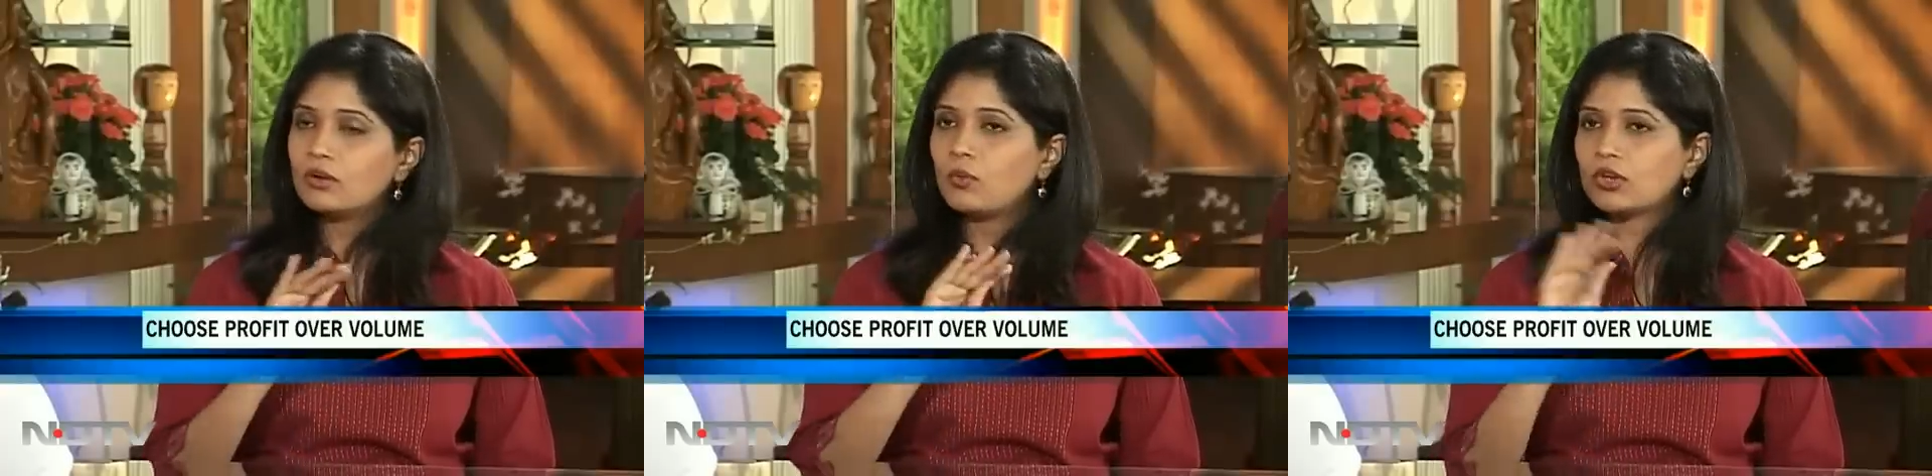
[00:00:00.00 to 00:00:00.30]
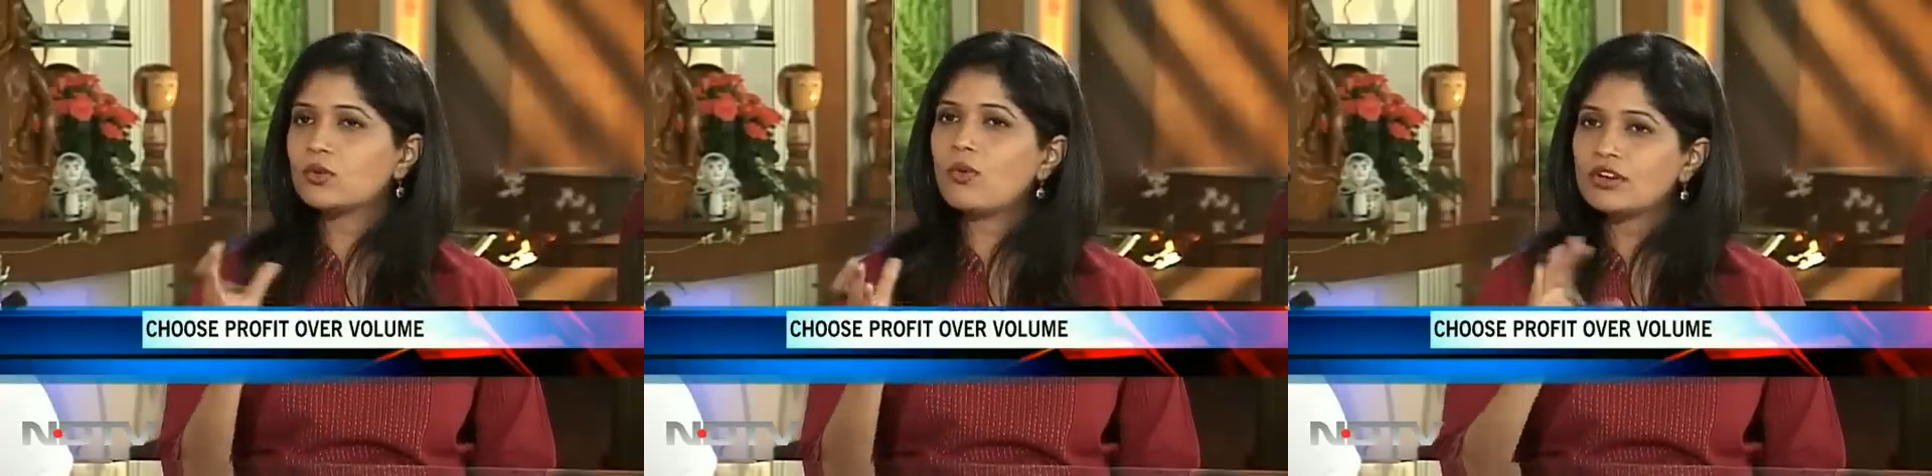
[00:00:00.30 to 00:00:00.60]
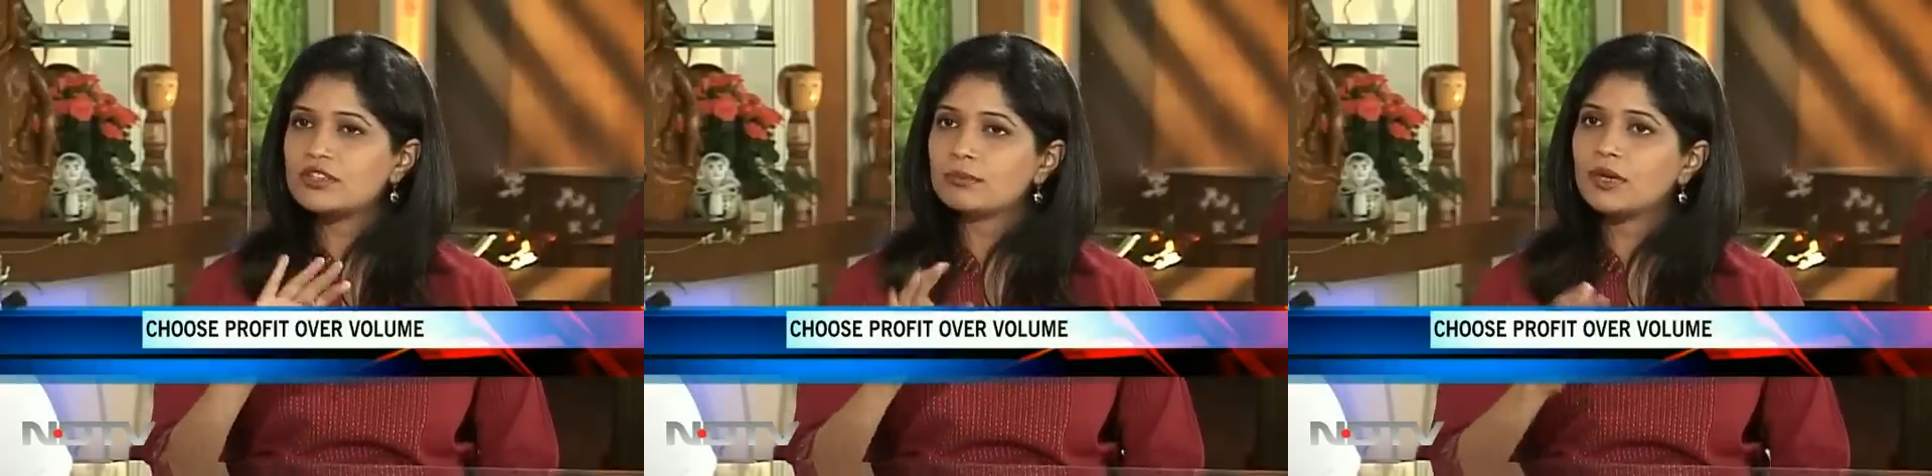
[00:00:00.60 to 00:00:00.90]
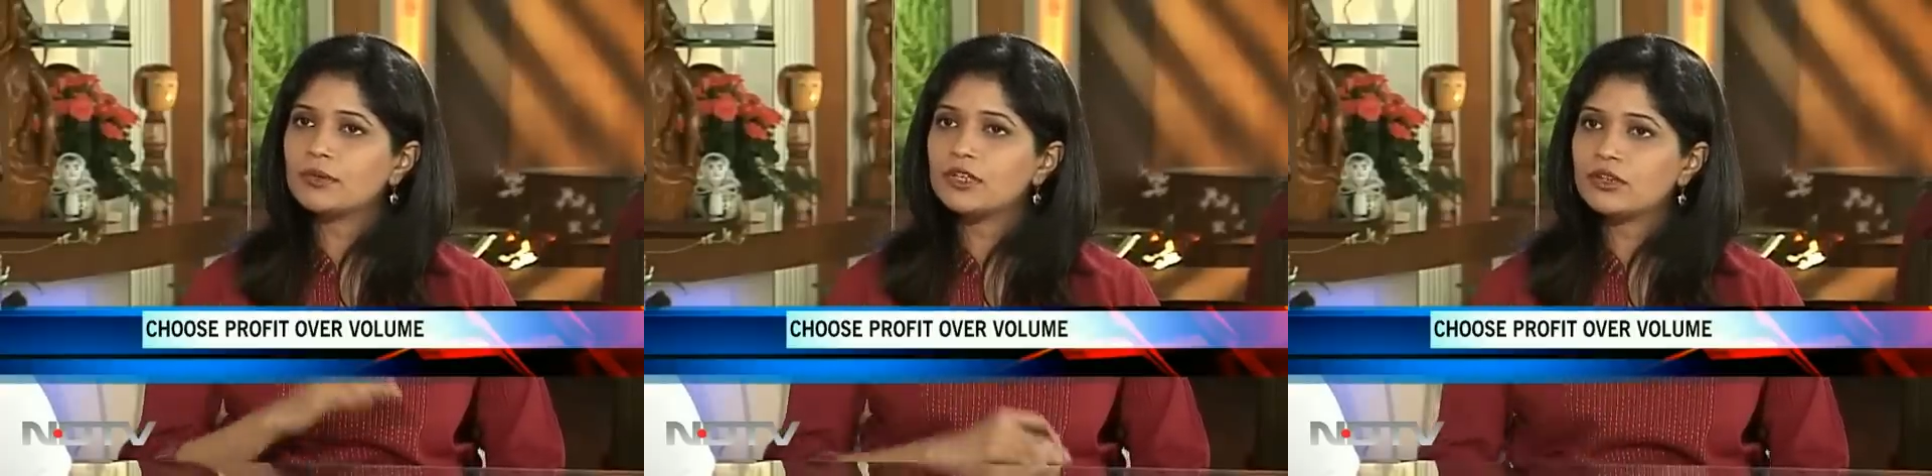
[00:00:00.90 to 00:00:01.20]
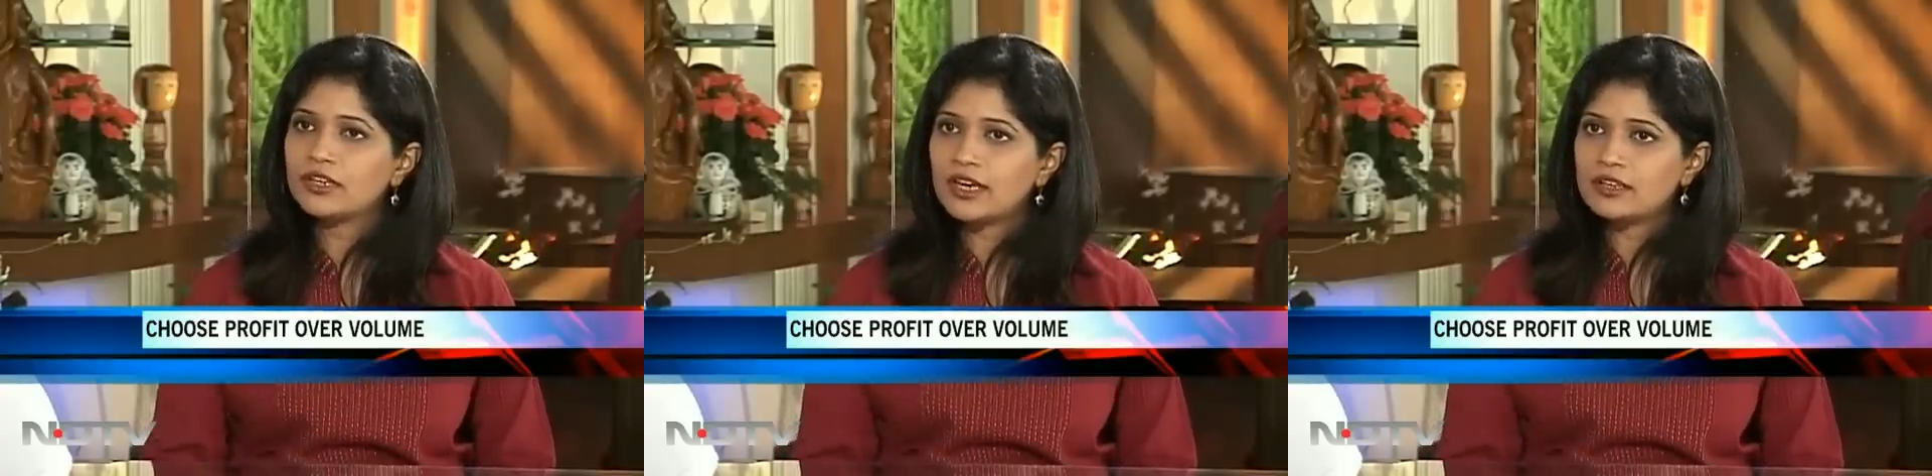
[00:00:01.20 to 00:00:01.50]
what quantum are we
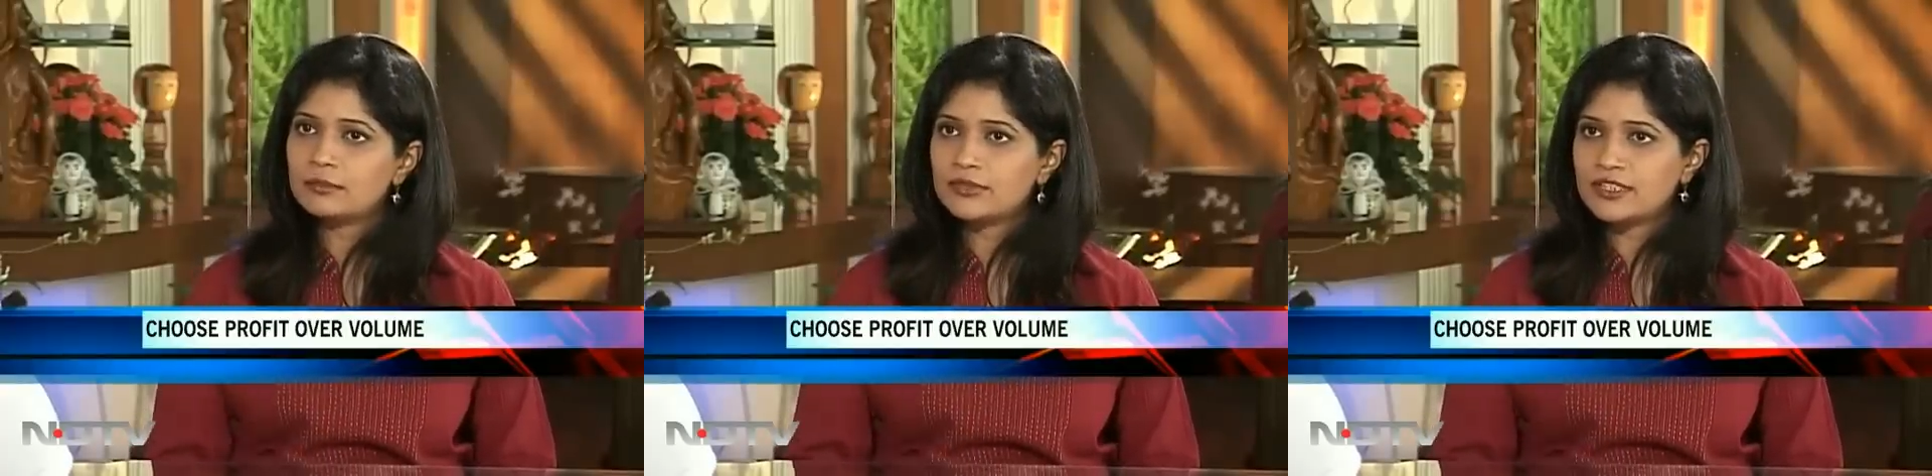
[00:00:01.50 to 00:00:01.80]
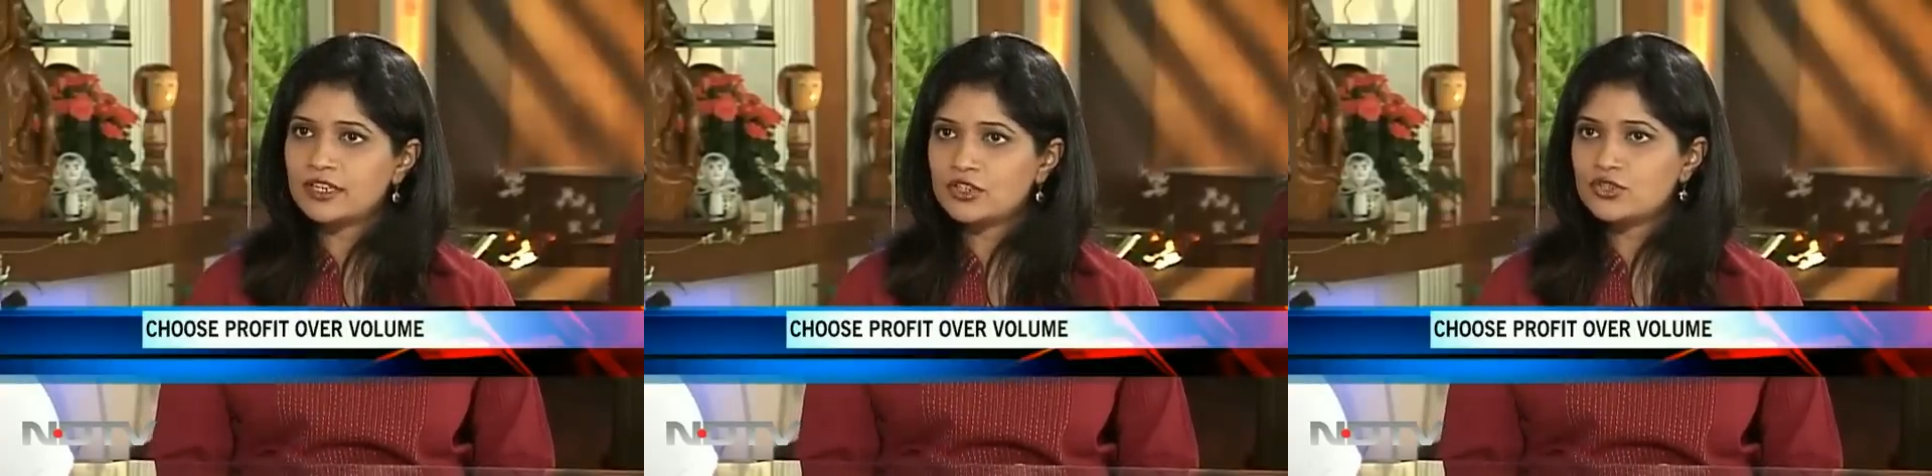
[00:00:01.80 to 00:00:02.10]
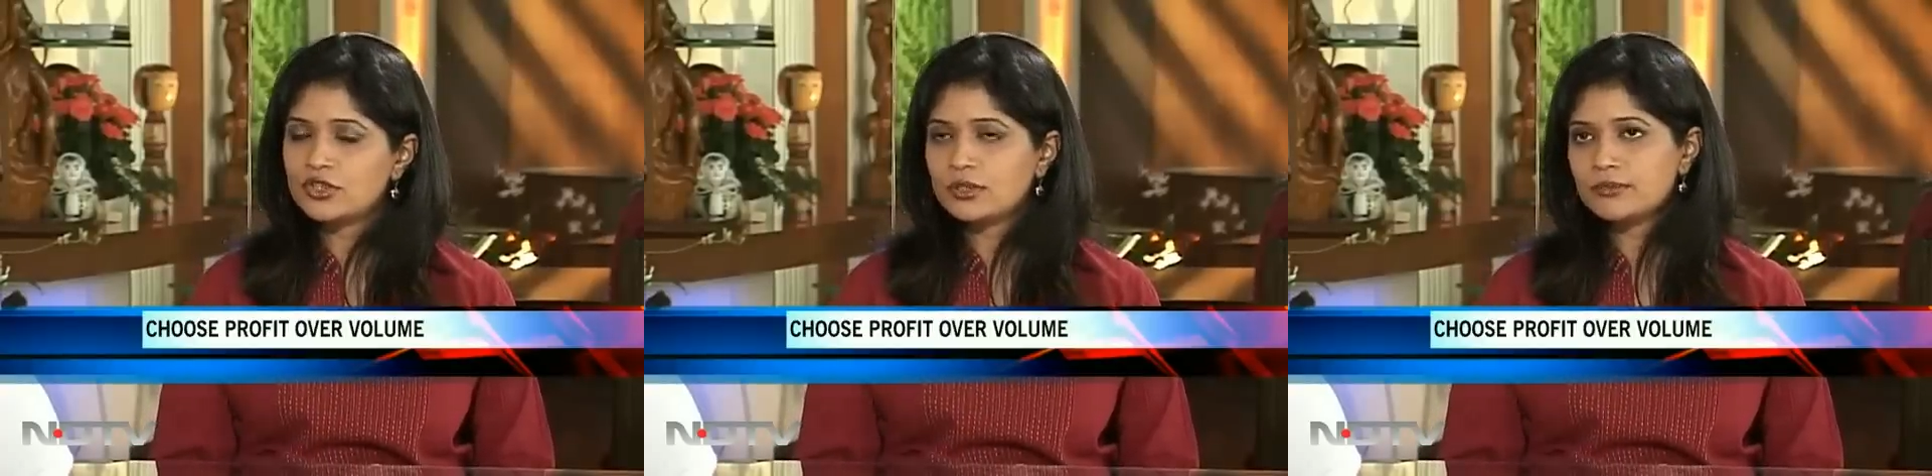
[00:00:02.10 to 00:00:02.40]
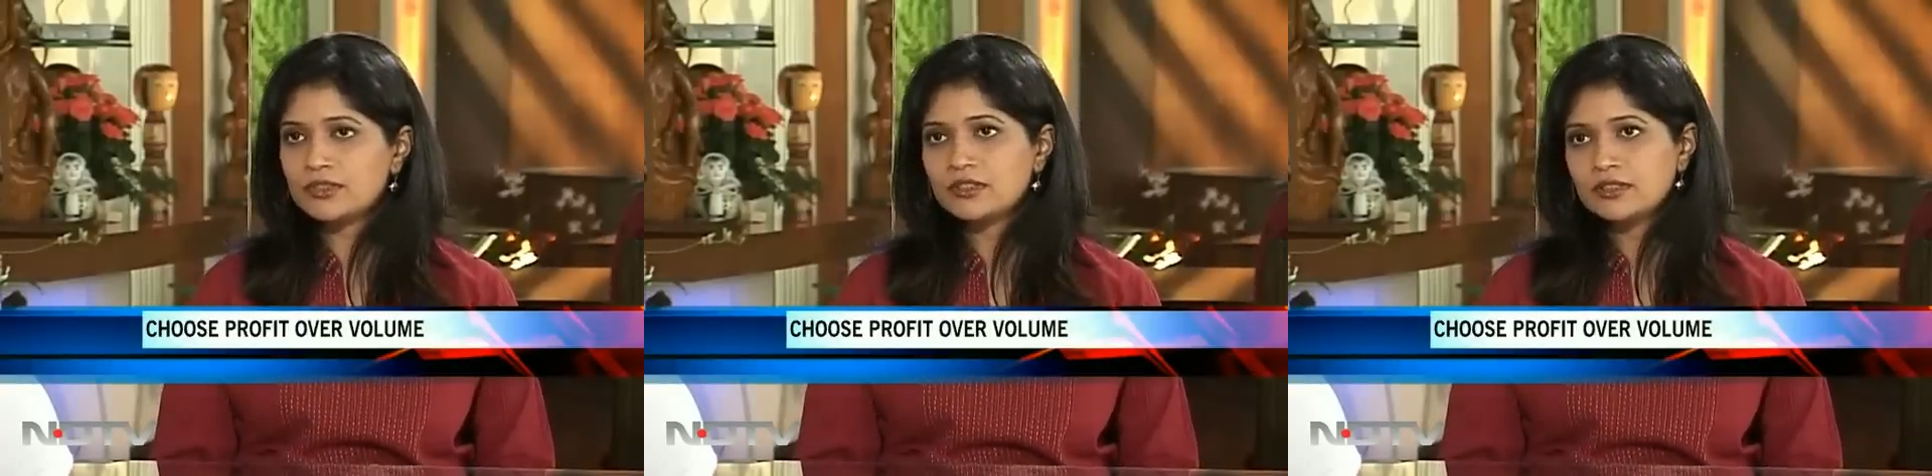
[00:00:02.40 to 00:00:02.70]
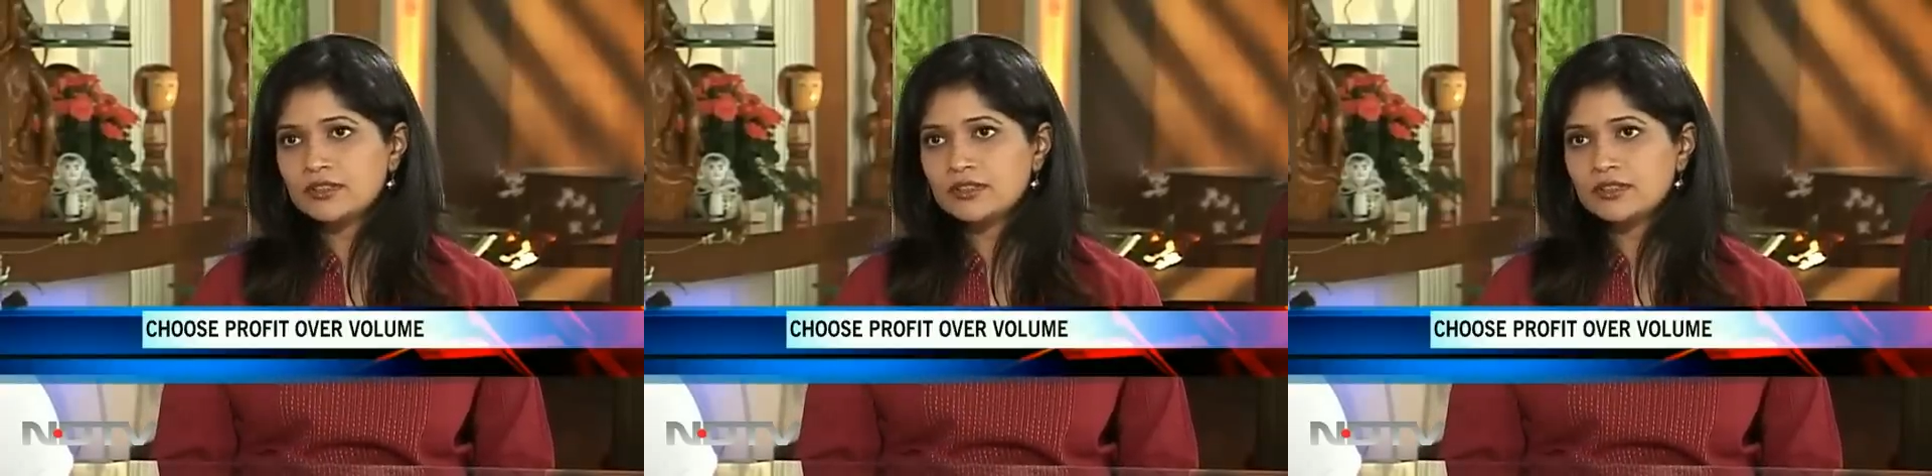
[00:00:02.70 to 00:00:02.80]
looking at in percentage terms?